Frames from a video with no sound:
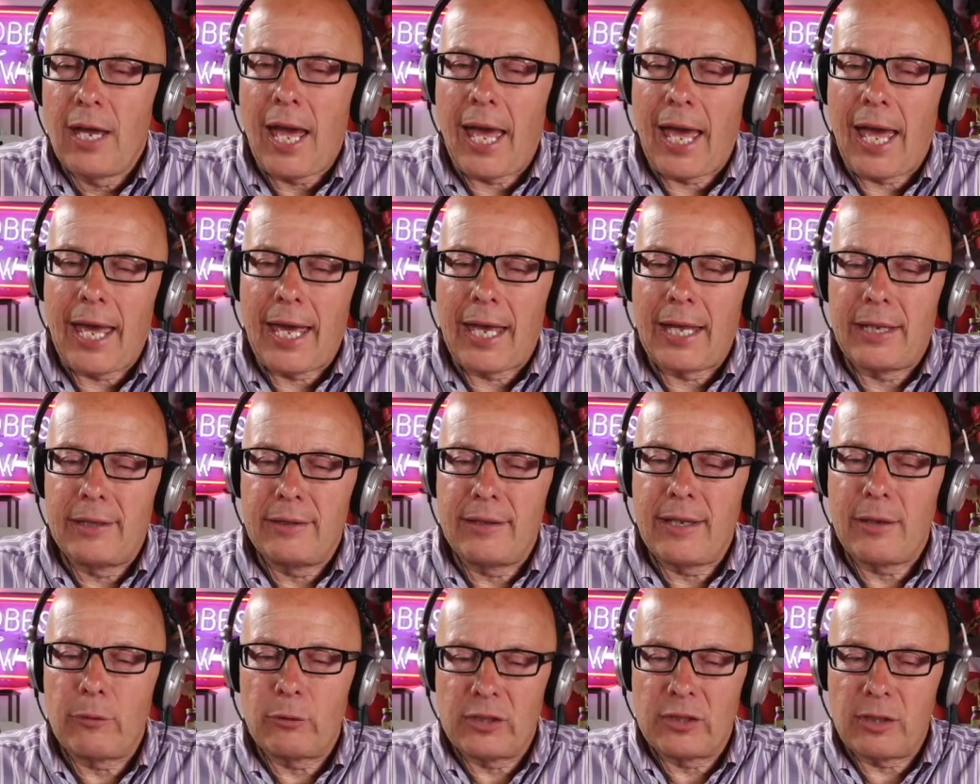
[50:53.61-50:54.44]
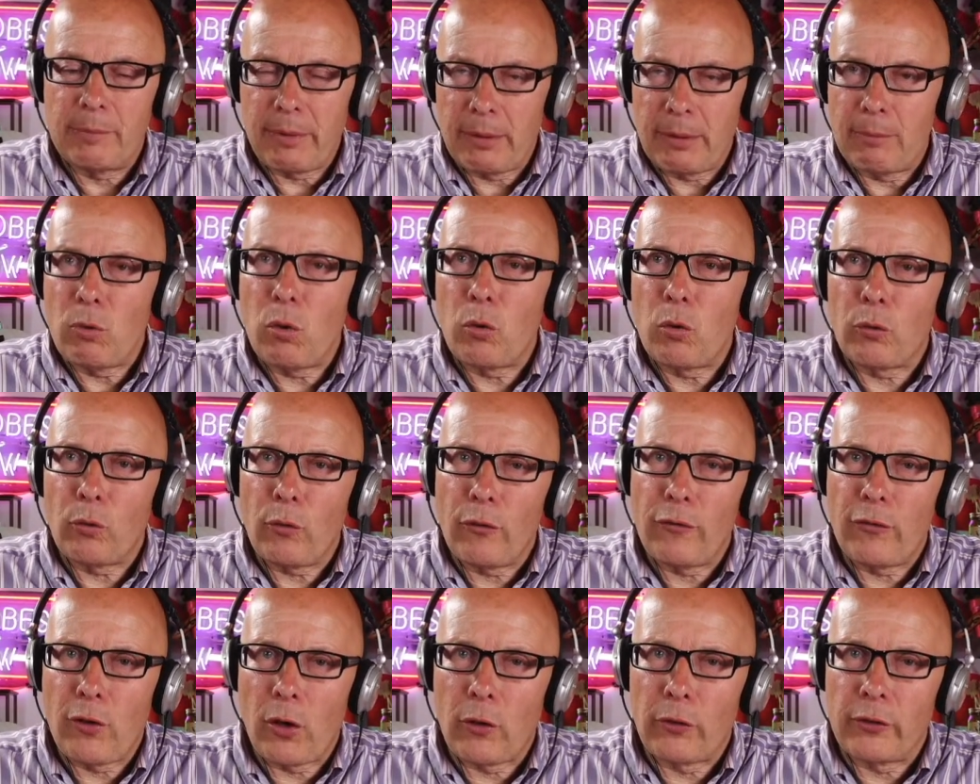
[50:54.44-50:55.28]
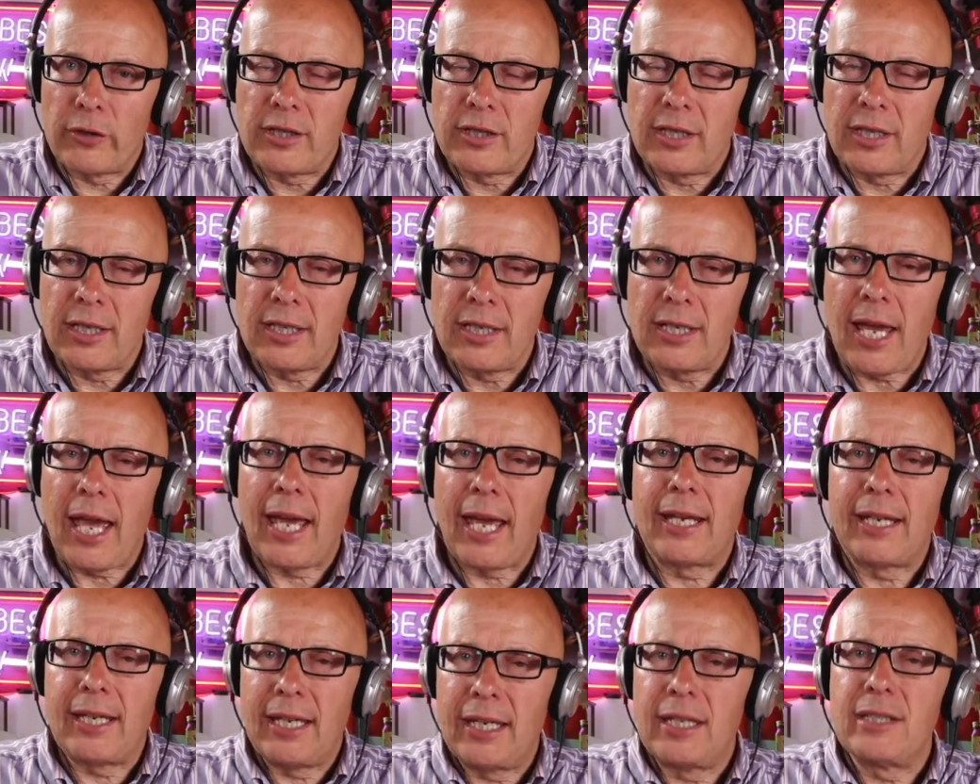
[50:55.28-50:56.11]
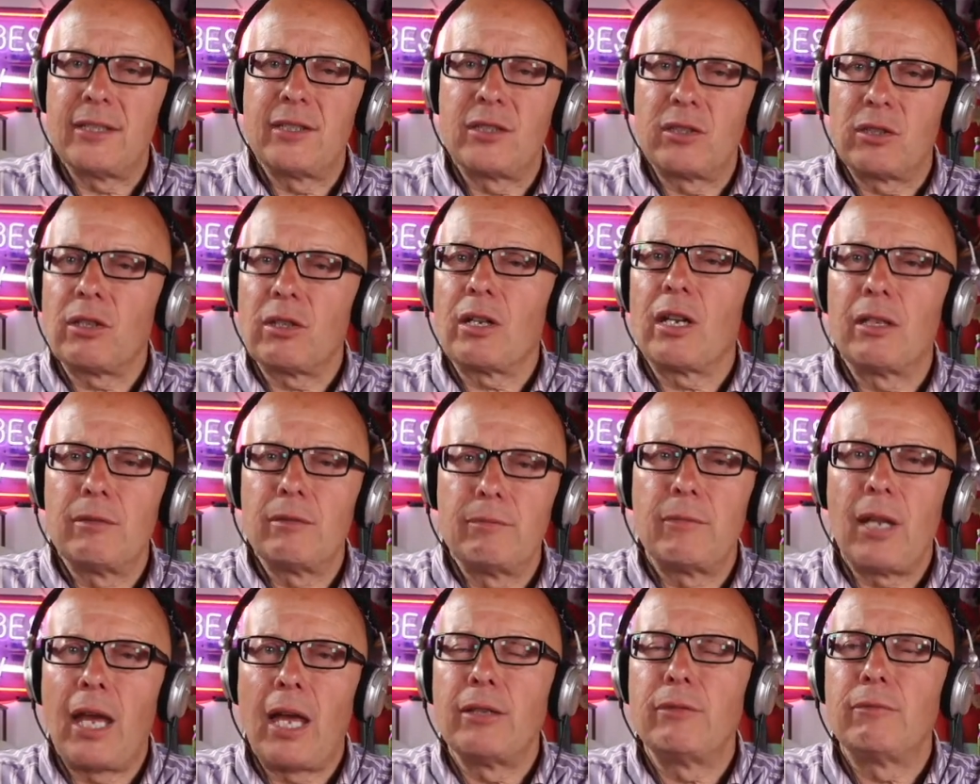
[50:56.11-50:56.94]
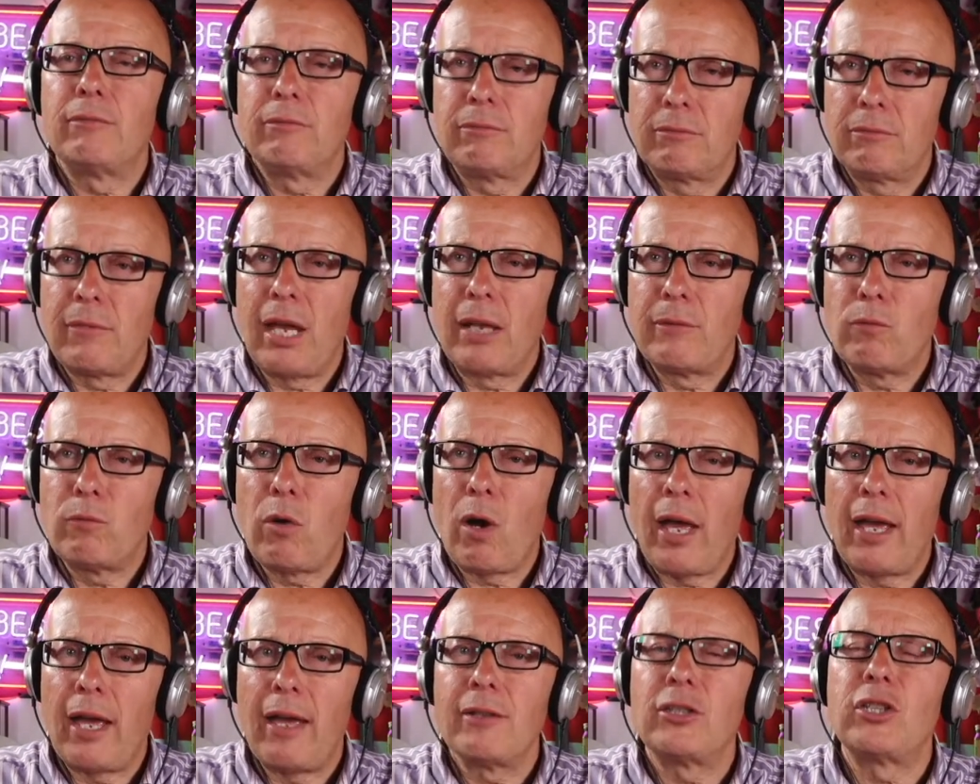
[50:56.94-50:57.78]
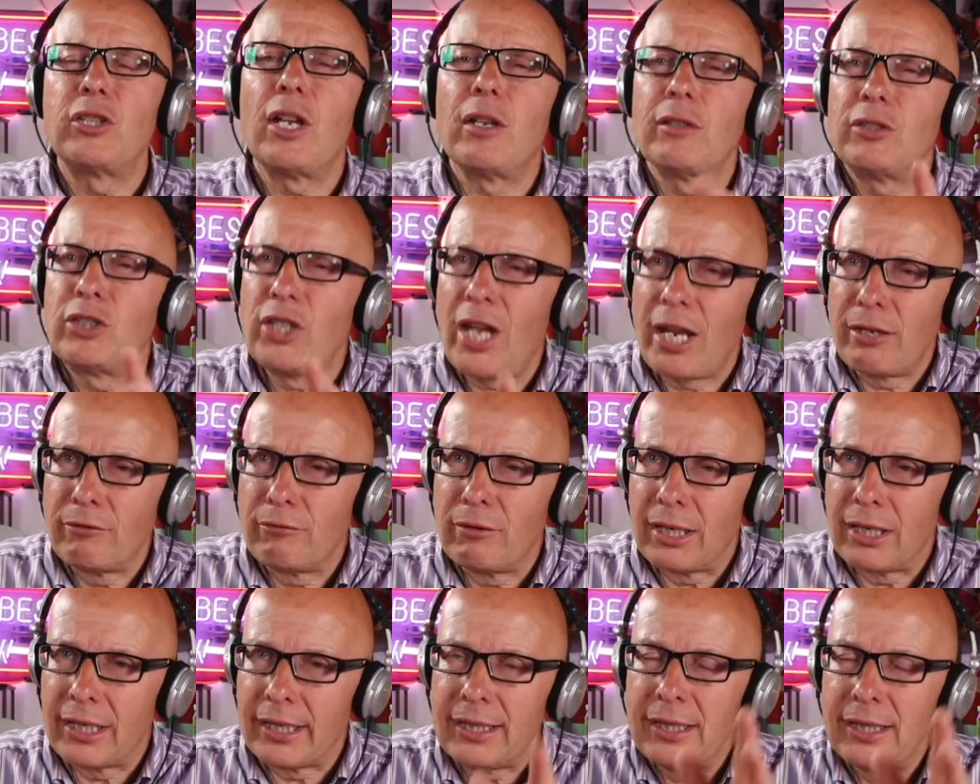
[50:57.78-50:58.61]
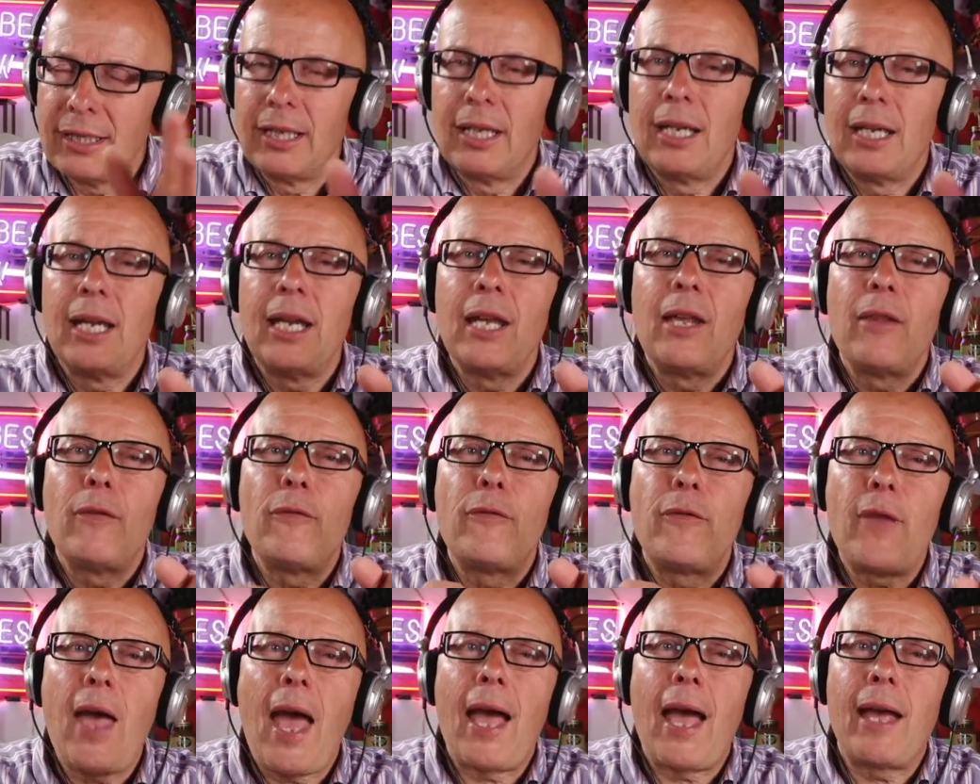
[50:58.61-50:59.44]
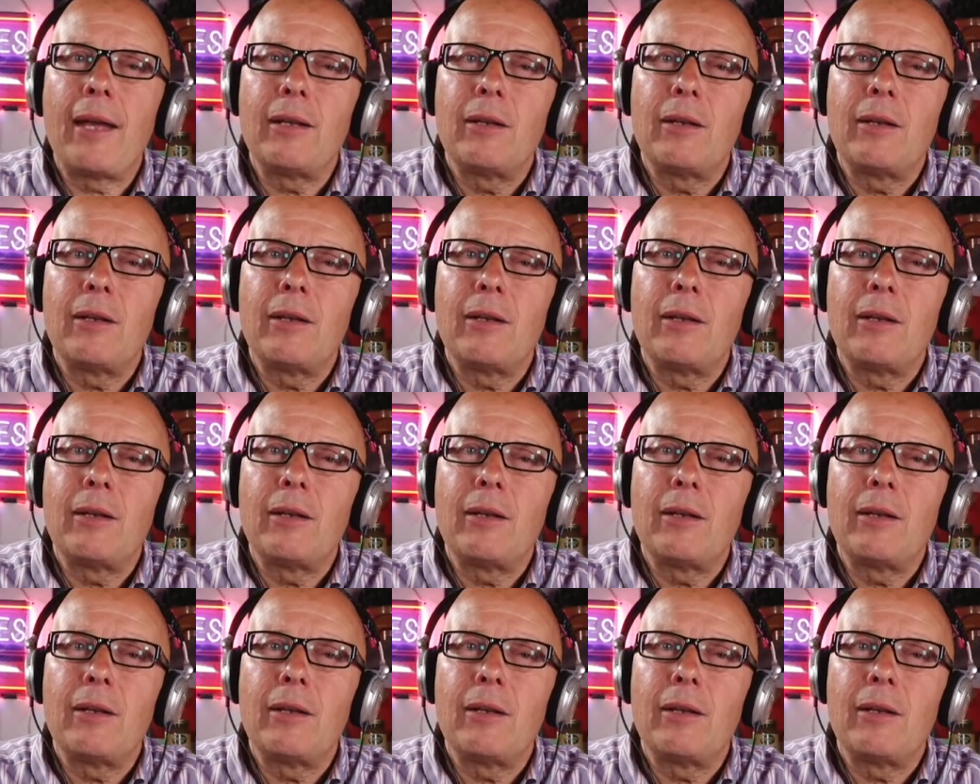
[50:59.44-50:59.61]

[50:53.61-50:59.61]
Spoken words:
and there was a bit more authority and kids and what generally that